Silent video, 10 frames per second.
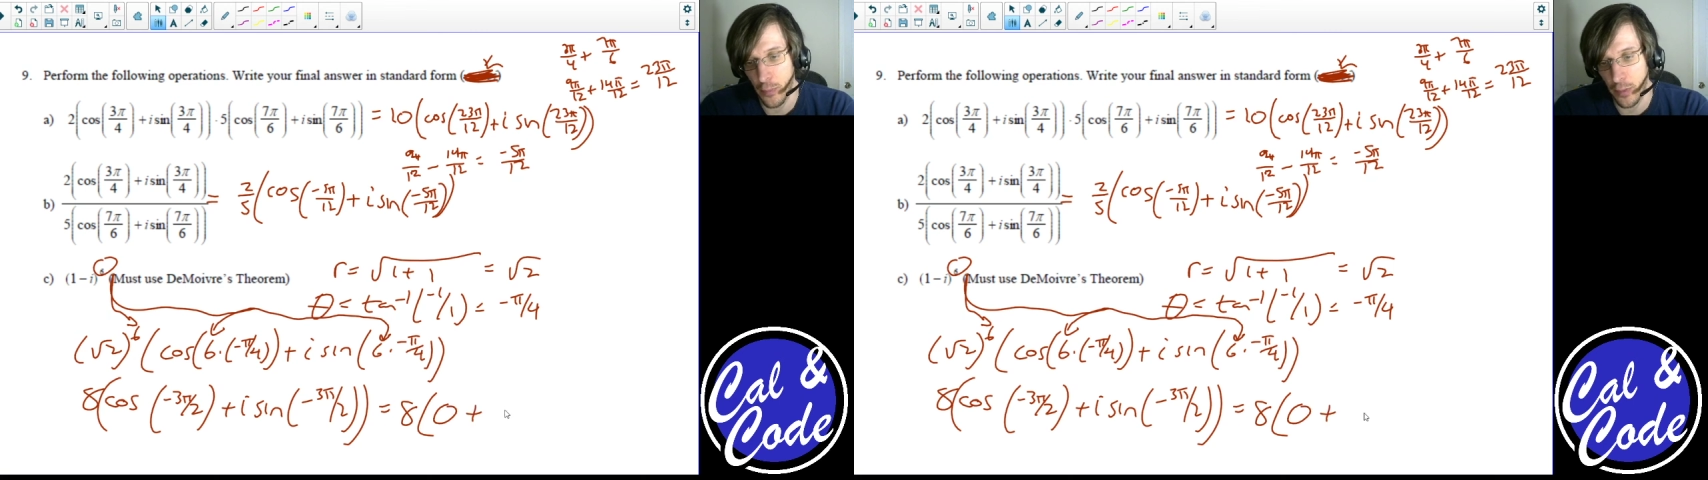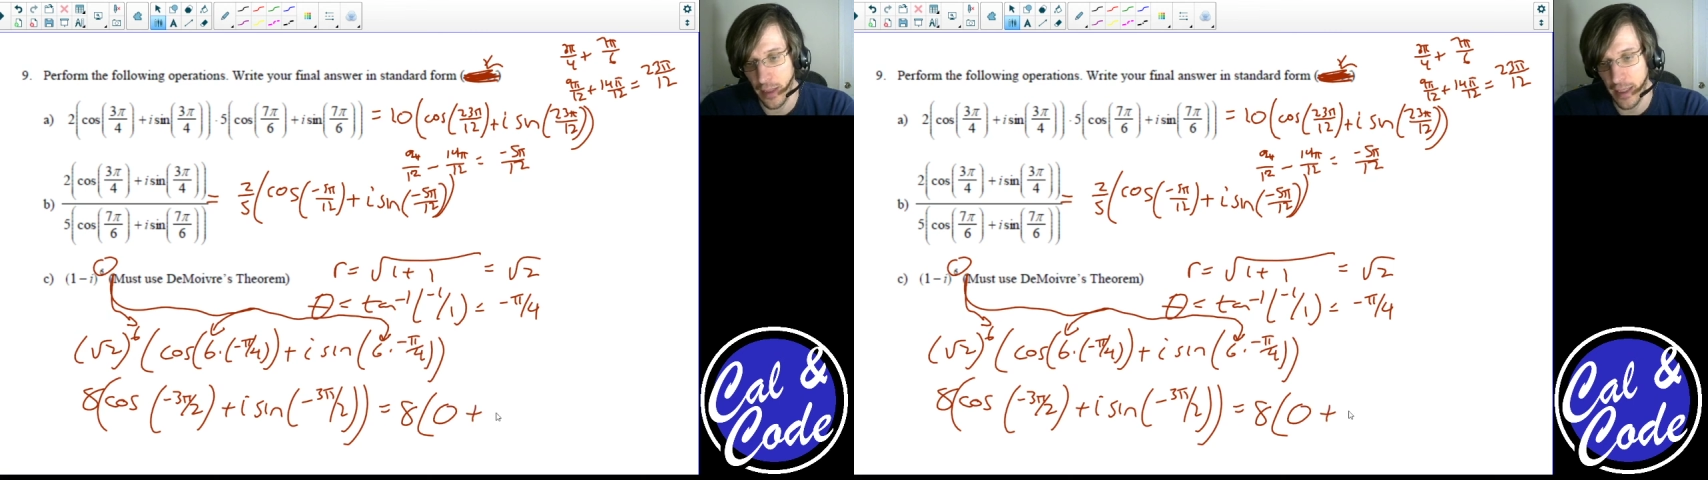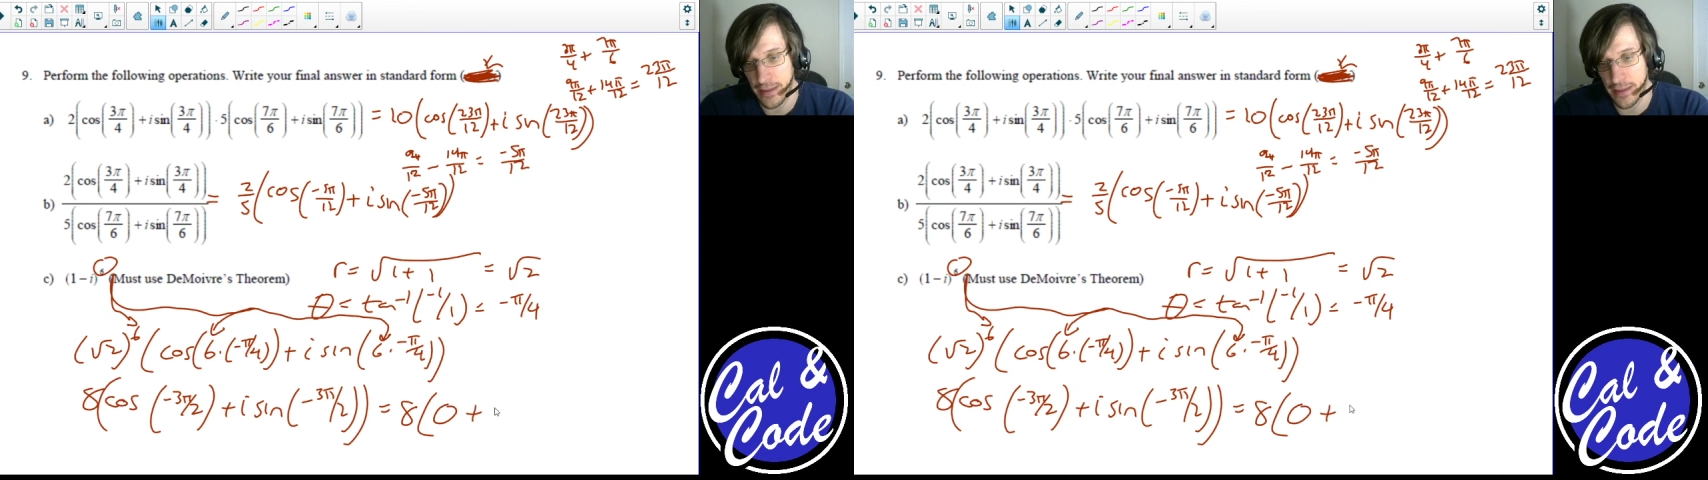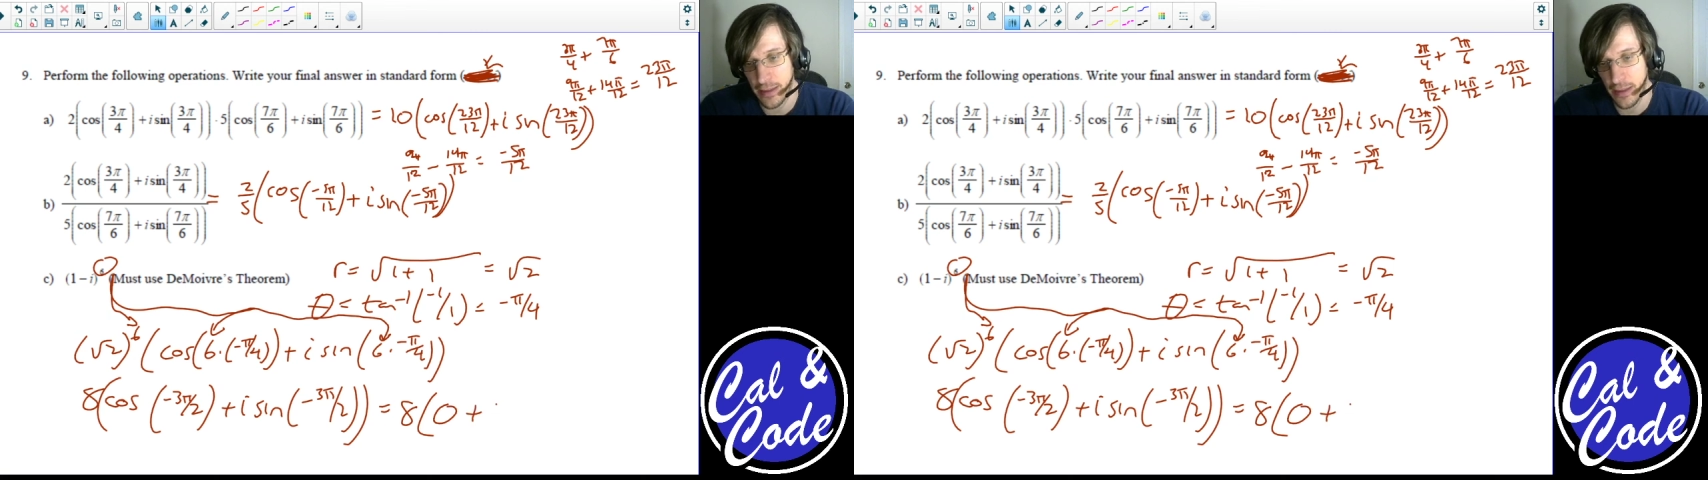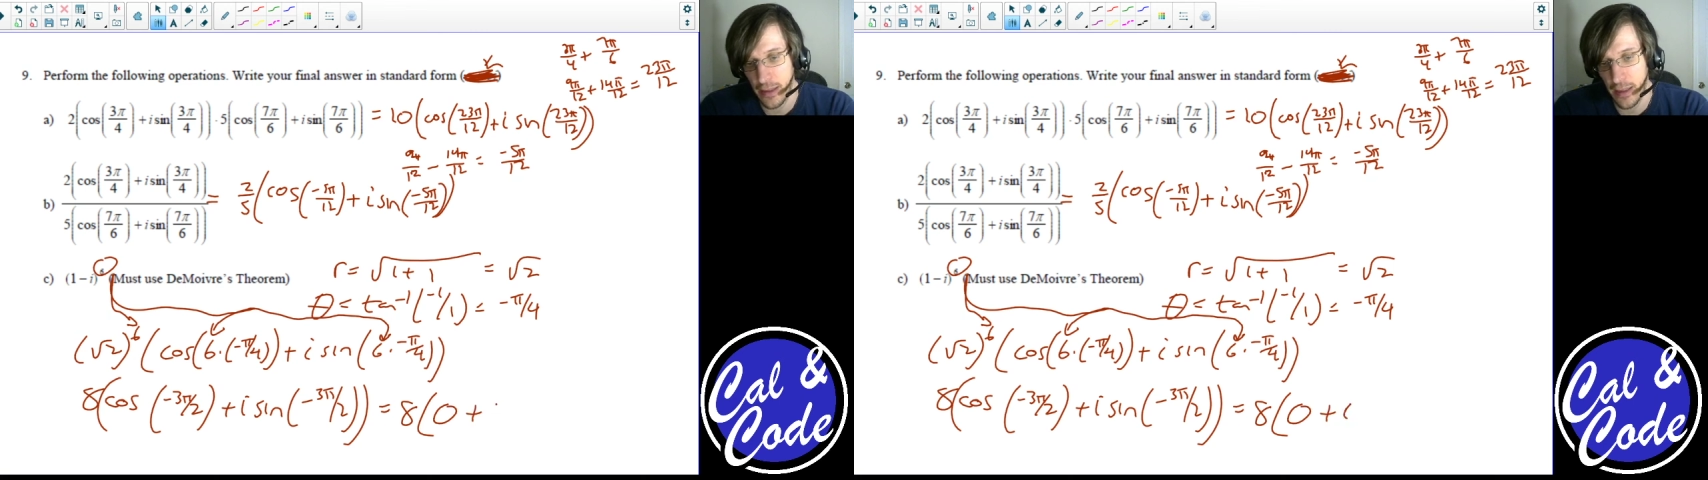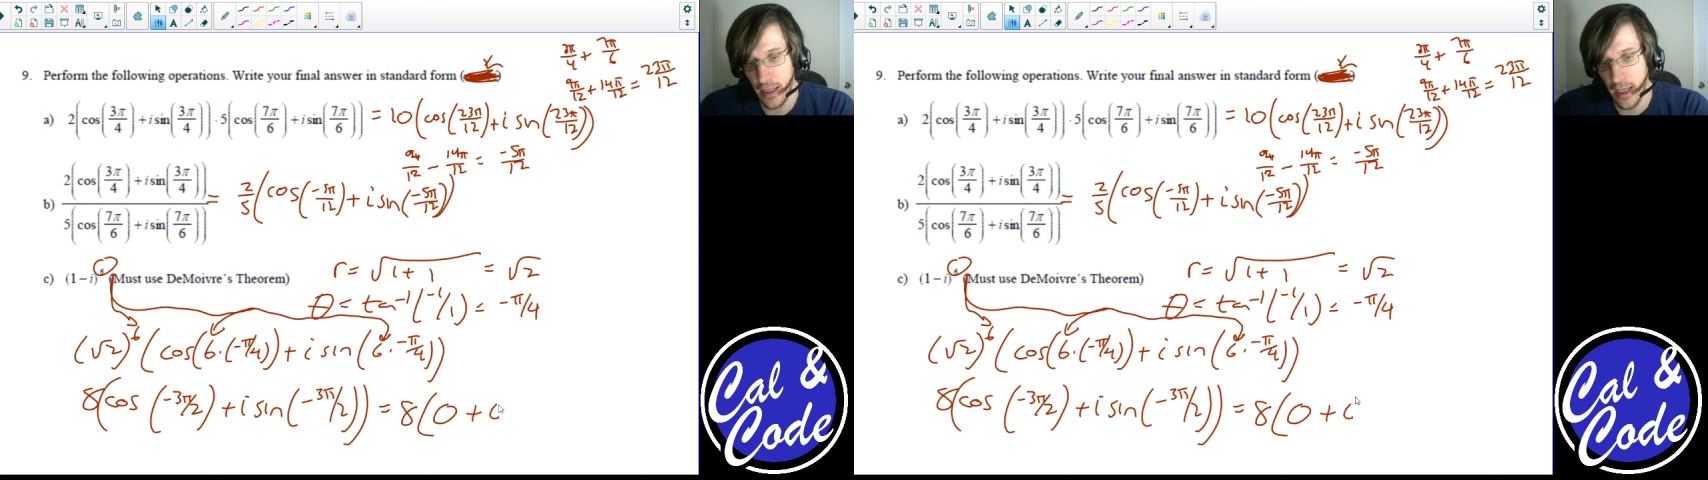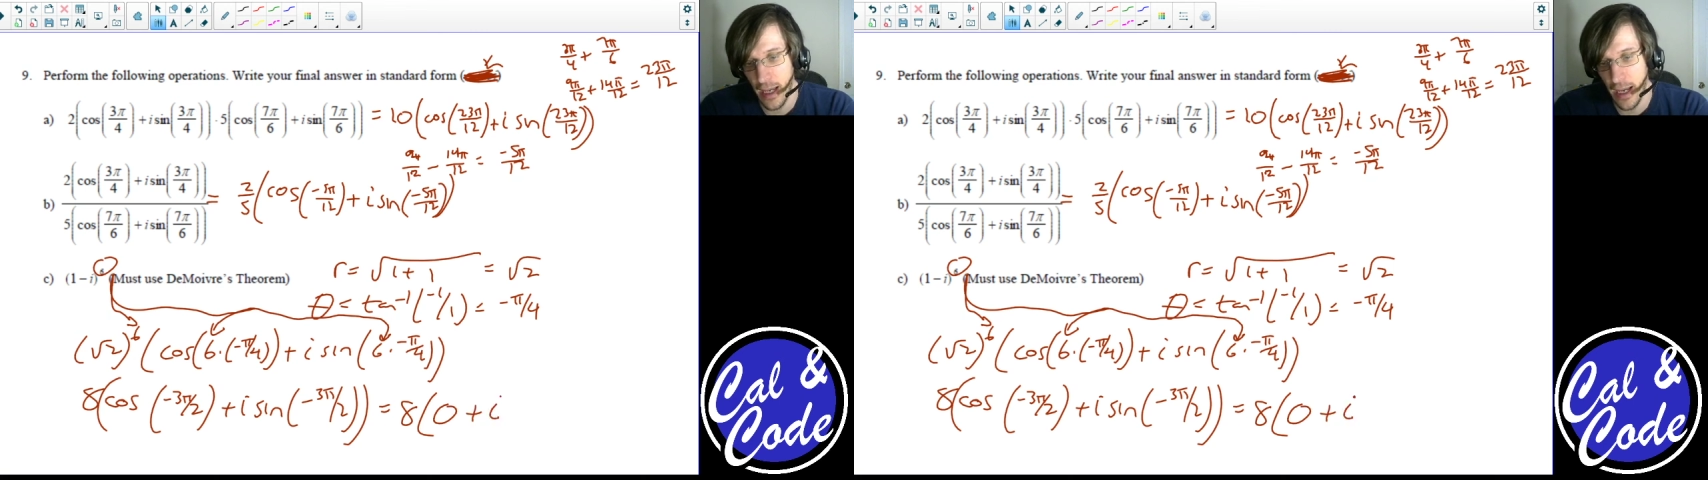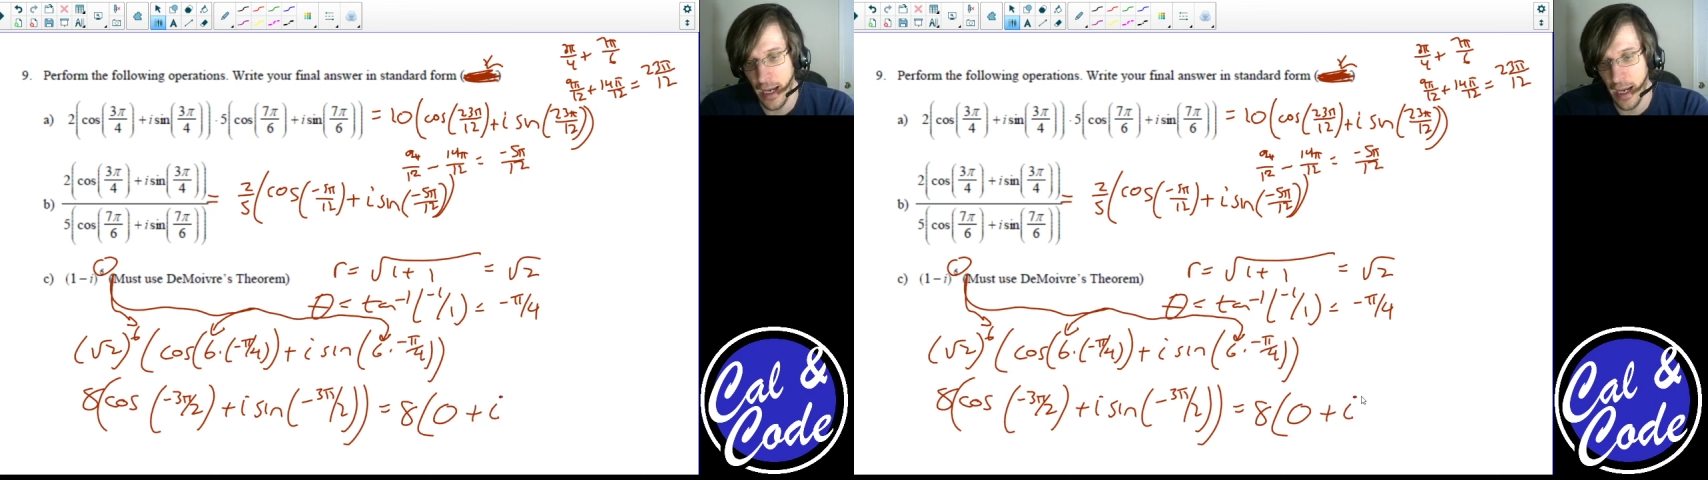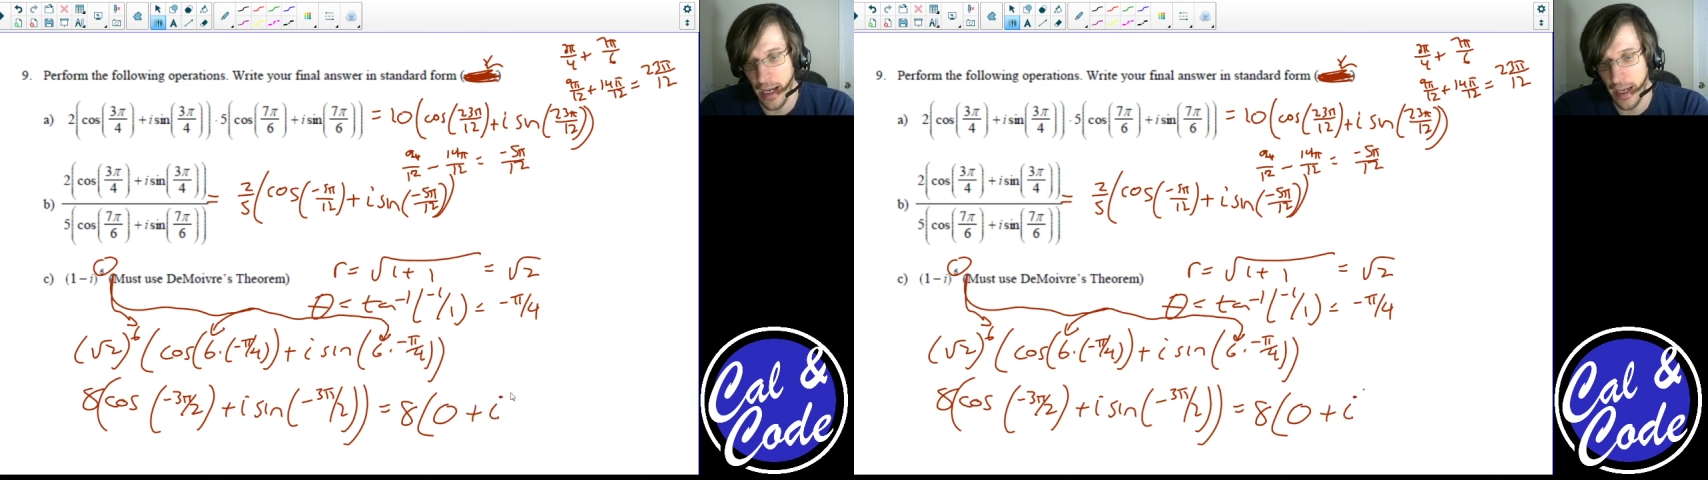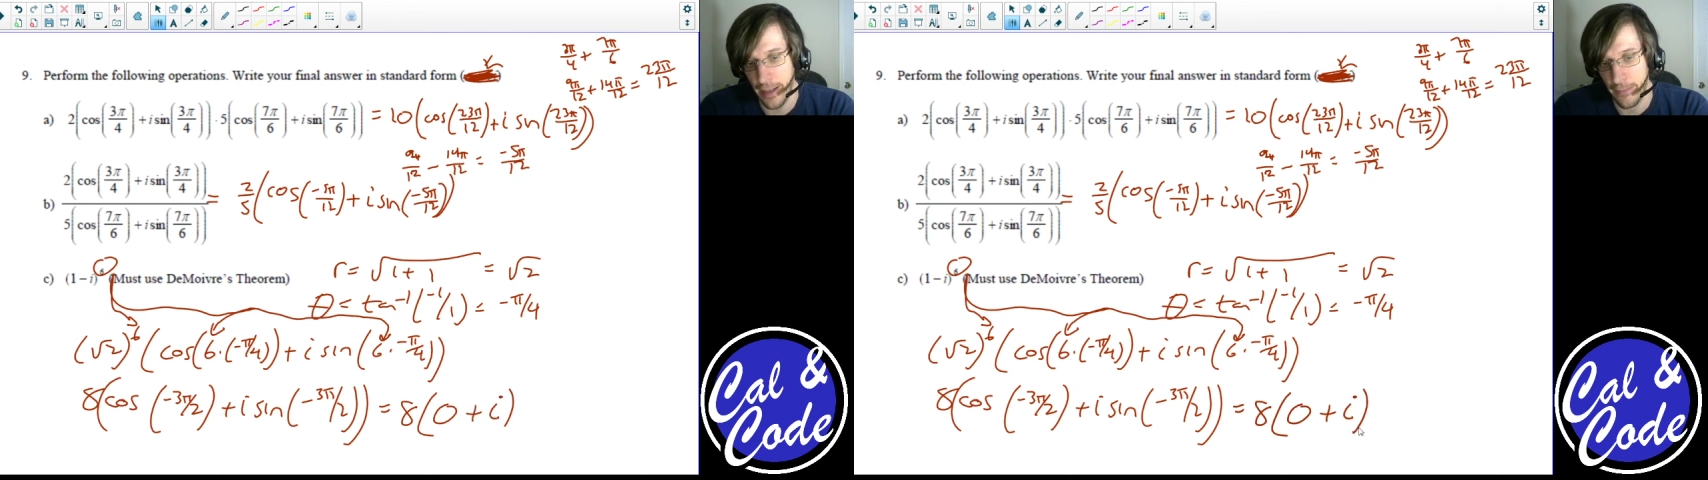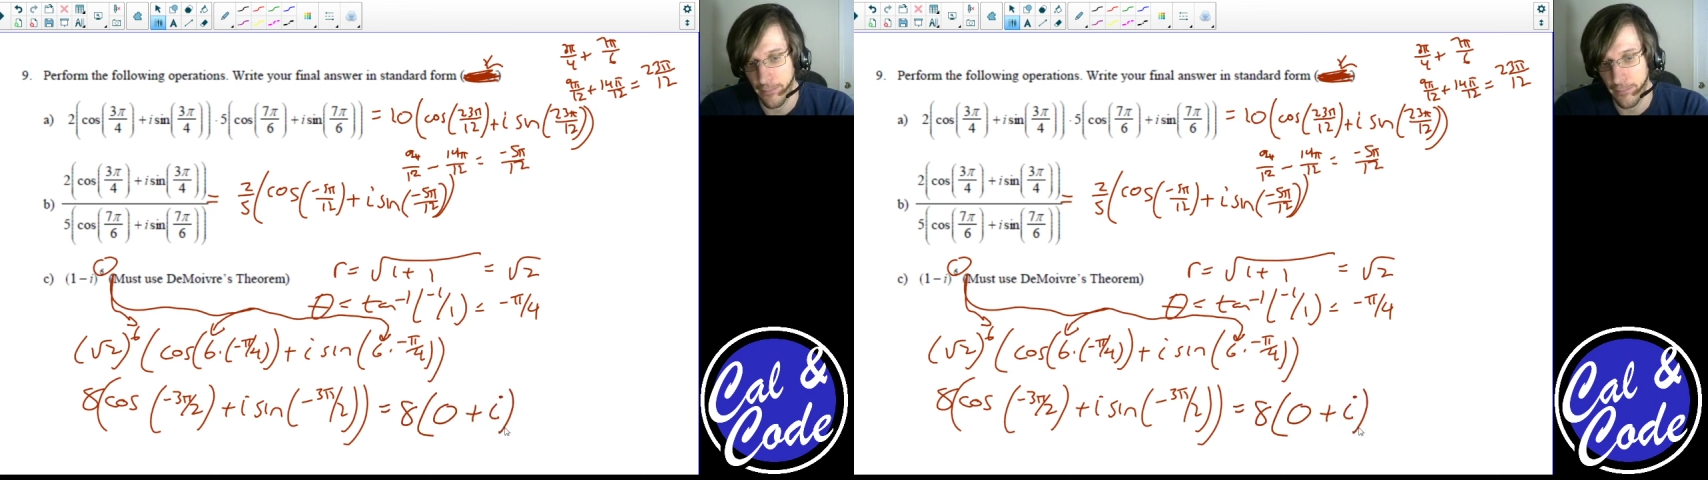plus I,